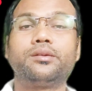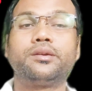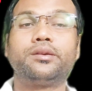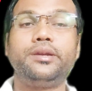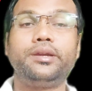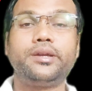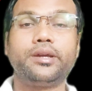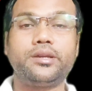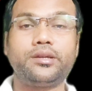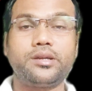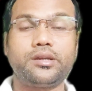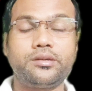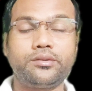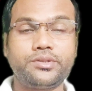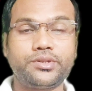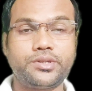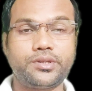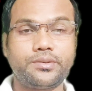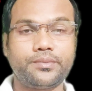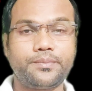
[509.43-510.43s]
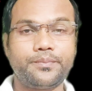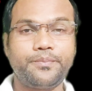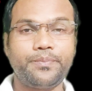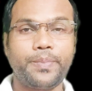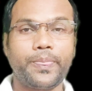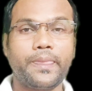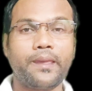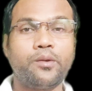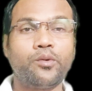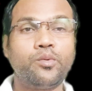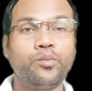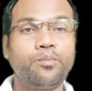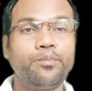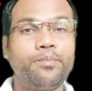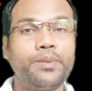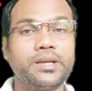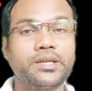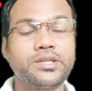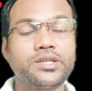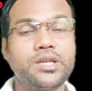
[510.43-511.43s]
cricketers?
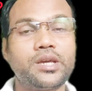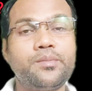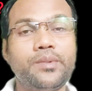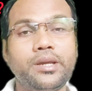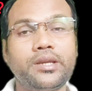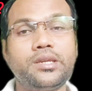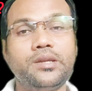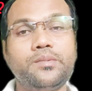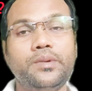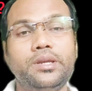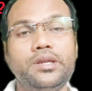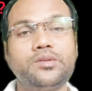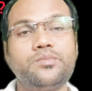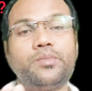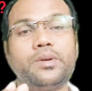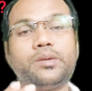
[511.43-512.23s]
Past time activities,